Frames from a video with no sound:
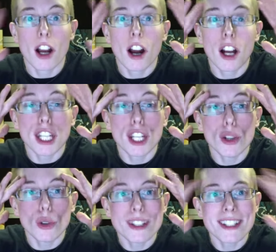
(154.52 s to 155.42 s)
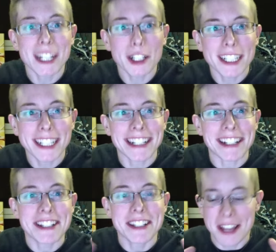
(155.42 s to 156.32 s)
Are you
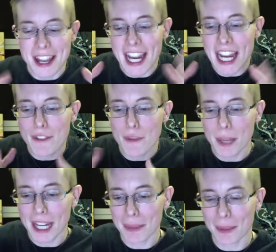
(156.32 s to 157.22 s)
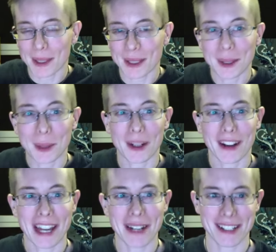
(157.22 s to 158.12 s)
serious? If people who are
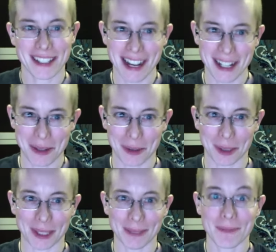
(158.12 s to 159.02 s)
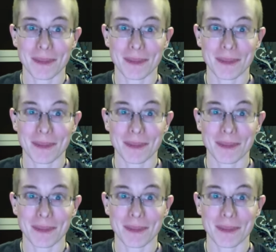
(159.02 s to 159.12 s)
heterosexual